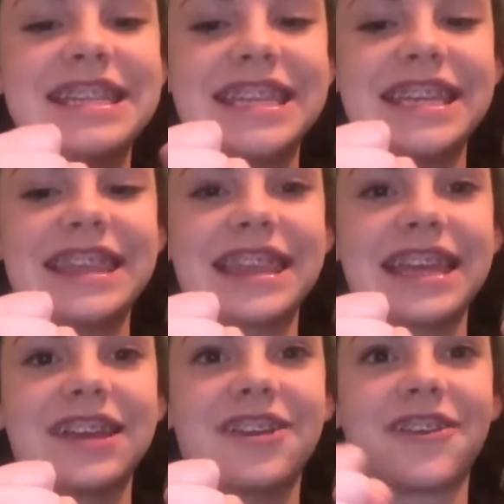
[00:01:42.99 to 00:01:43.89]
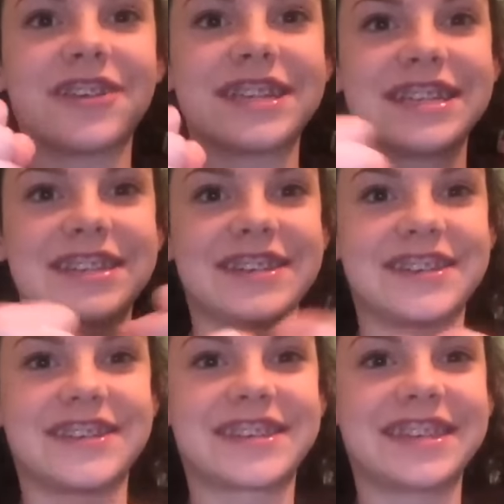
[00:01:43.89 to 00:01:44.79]
teeth like are
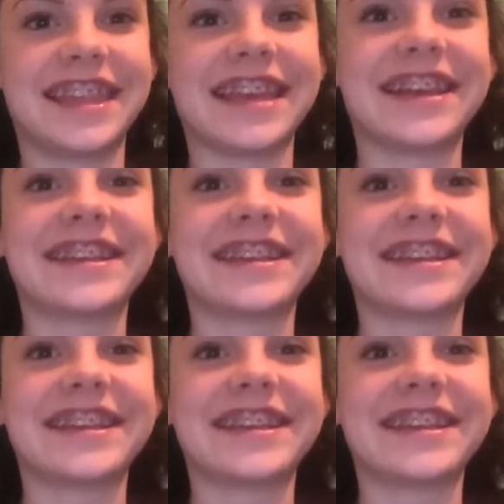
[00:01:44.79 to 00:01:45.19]
like